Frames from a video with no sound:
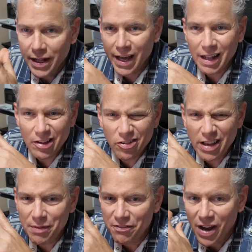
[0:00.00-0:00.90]
They got like
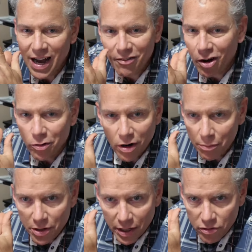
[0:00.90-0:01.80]
75, 100 of
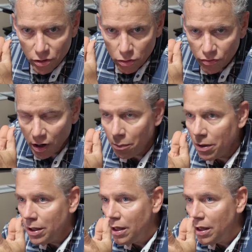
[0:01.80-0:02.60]
them you can choose from.